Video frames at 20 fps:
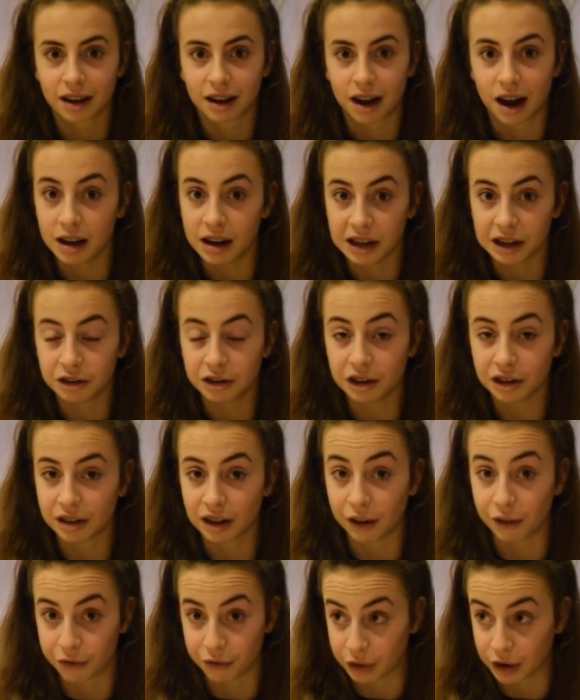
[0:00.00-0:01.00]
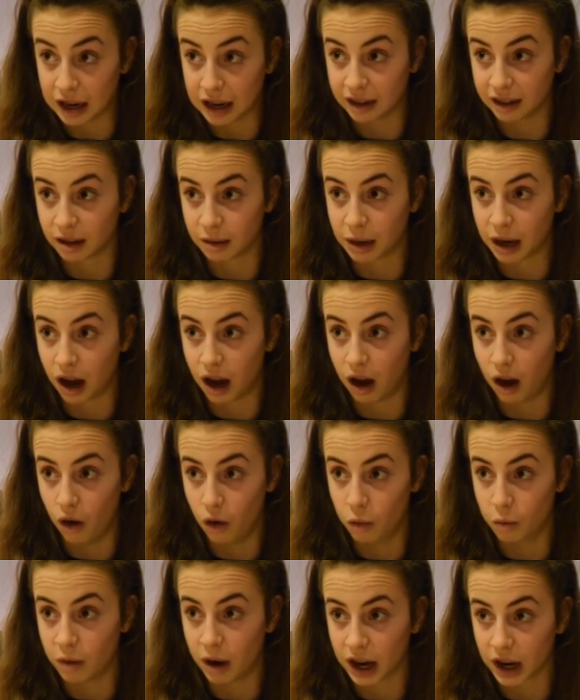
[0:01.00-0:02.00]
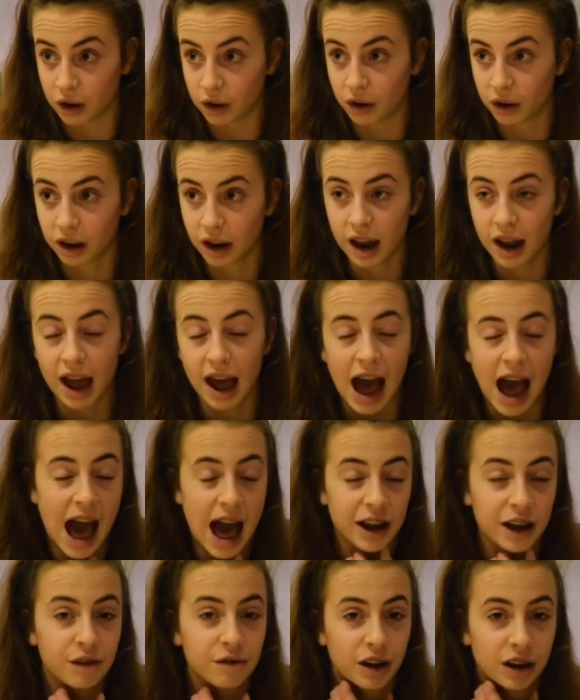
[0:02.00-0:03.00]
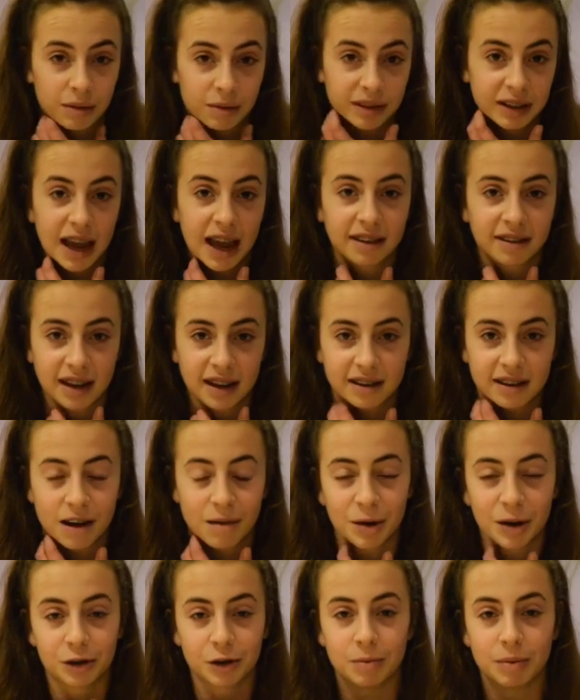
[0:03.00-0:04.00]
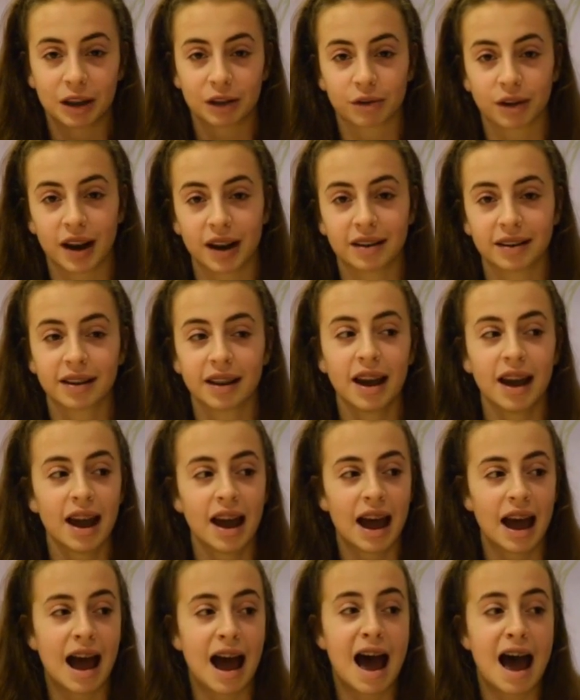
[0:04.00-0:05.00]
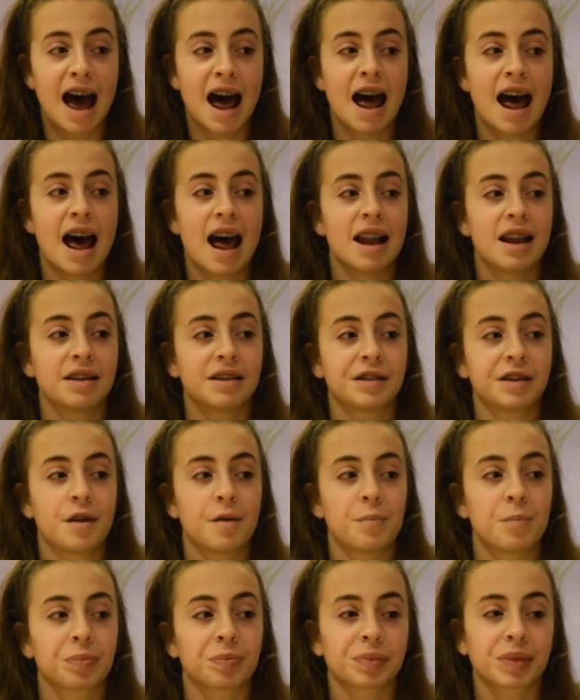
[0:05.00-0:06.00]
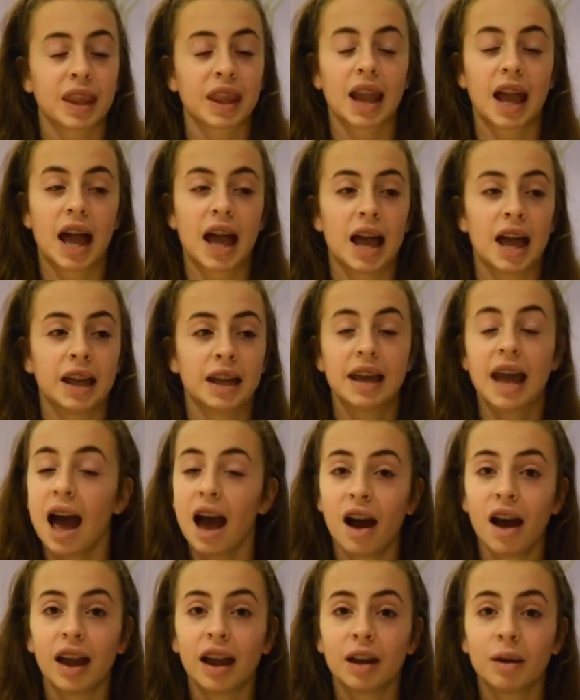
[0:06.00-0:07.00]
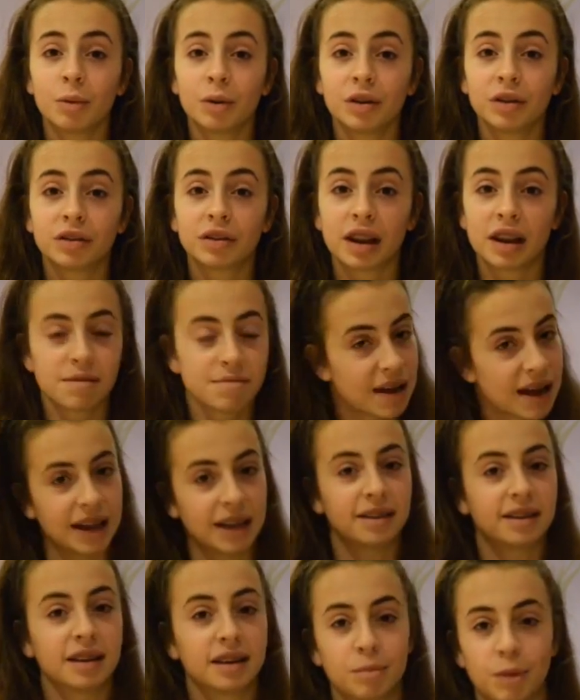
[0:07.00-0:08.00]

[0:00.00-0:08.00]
I literally just like freeze. I'm like, oh my god. And I run upstairs and tell my 2 best friends. and yeah, it was an amazing